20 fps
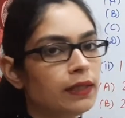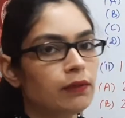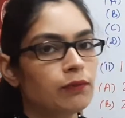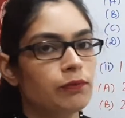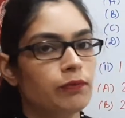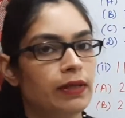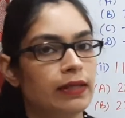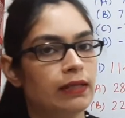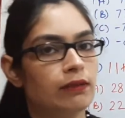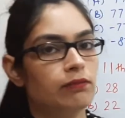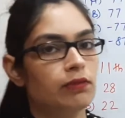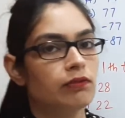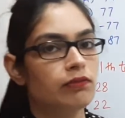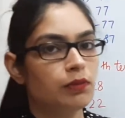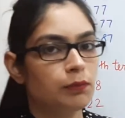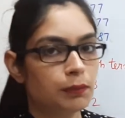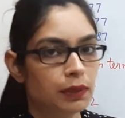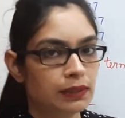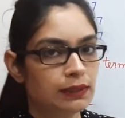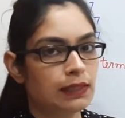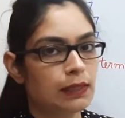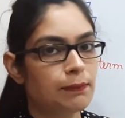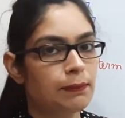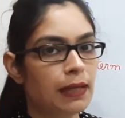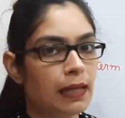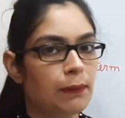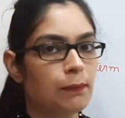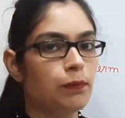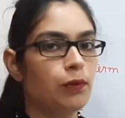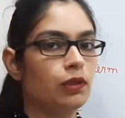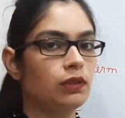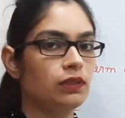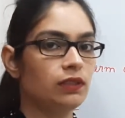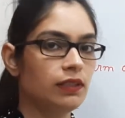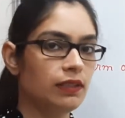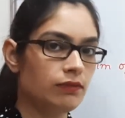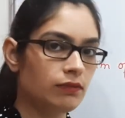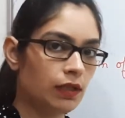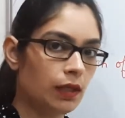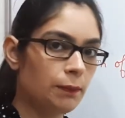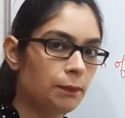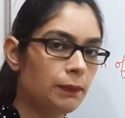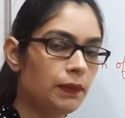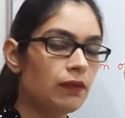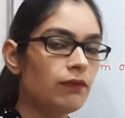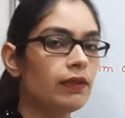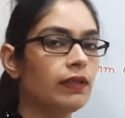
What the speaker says: whenever we multiply positive number